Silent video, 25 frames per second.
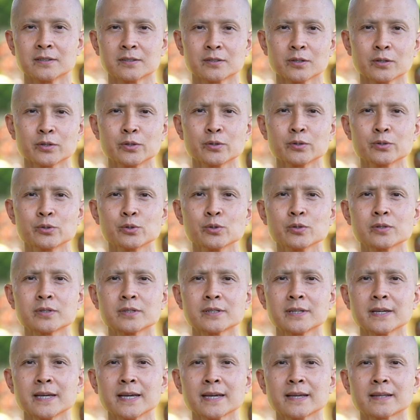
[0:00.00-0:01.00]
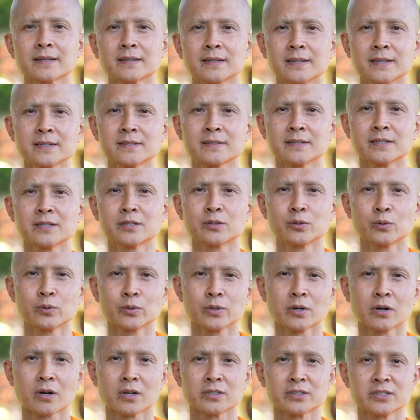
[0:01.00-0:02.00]
So you should take this into
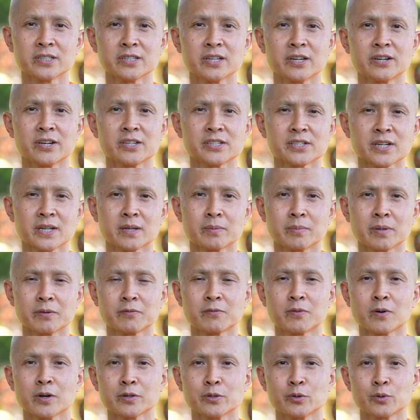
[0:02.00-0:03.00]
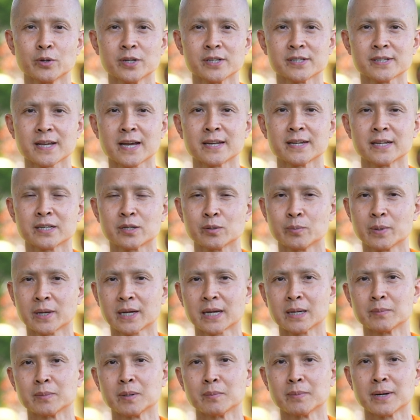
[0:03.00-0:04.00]
your consideration before you decided to
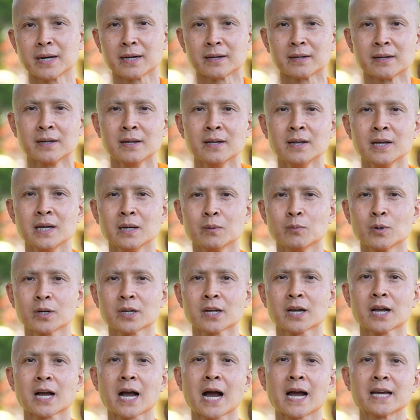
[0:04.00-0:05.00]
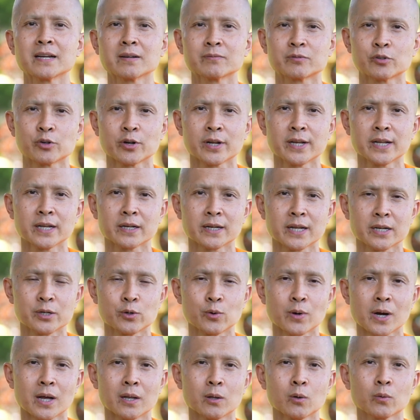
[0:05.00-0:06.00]
become a monk. What kind of training that
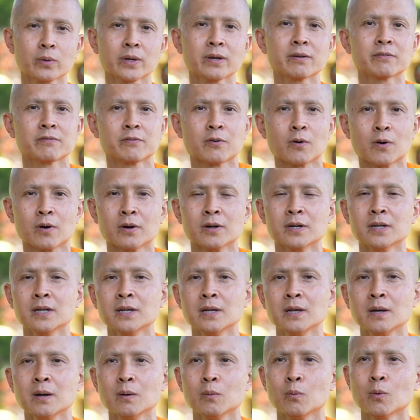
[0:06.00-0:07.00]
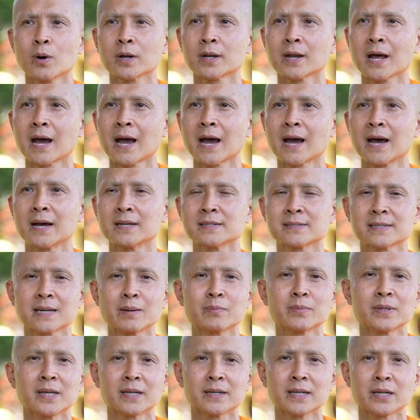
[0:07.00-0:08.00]
you are looking for? What are
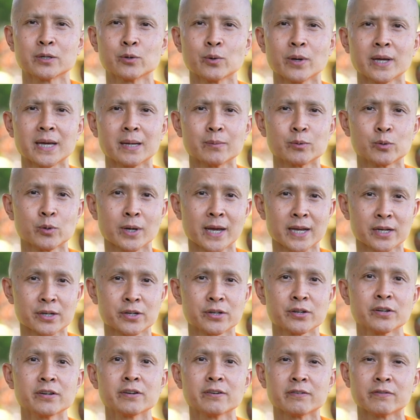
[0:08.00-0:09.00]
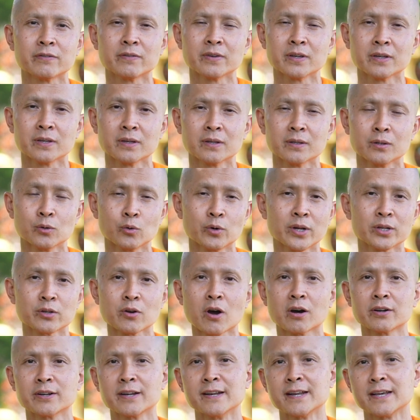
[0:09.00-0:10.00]
something that you aim to achieve during
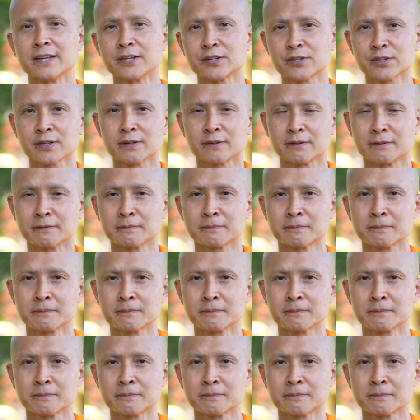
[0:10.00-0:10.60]
your ordination?